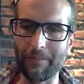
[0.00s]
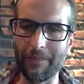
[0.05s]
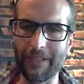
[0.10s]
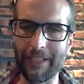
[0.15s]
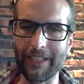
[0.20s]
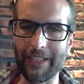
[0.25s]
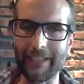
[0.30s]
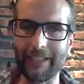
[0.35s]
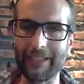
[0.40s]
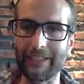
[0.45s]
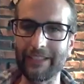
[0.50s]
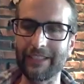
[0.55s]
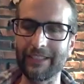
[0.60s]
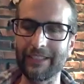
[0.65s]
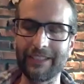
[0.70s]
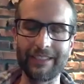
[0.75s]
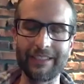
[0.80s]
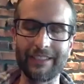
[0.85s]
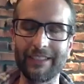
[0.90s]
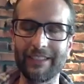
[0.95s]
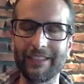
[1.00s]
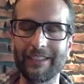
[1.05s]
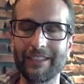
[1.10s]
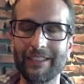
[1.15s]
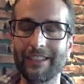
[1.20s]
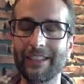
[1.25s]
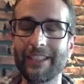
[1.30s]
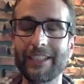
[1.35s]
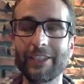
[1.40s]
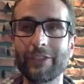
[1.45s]
there's
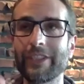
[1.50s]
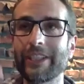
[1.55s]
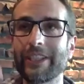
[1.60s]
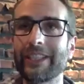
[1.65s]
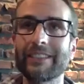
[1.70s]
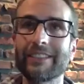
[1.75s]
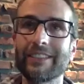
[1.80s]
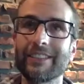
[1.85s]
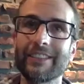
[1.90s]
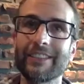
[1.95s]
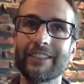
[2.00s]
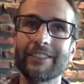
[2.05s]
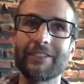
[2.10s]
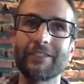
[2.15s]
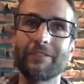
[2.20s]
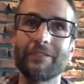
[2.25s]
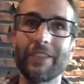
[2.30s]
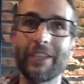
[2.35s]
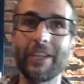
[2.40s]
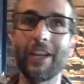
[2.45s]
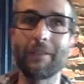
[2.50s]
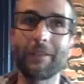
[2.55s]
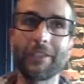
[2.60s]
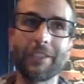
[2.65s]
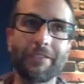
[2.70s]
the ingredients are phenomenal.